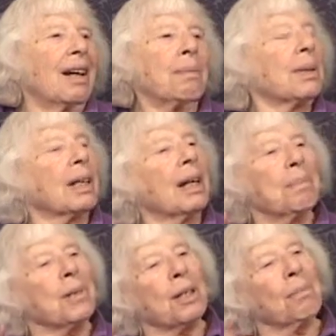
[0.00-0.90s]
what
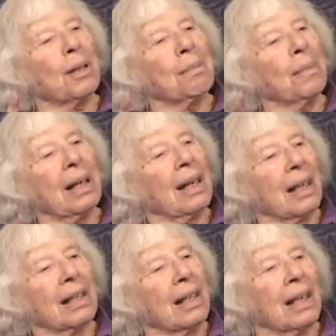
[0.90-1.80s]
comes to my
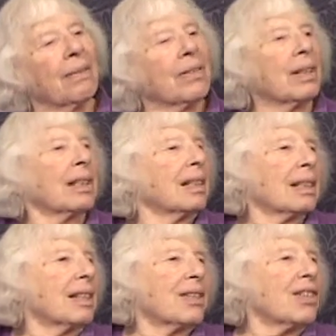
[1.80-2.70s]
mind after all
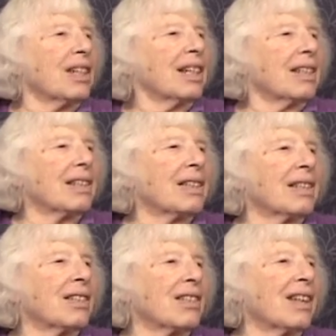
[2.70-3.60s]
these years
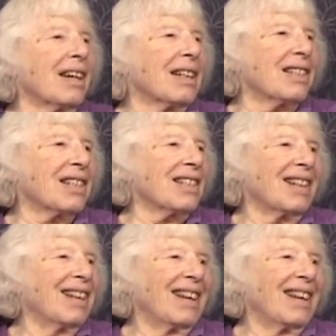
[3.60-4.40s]
is, yes,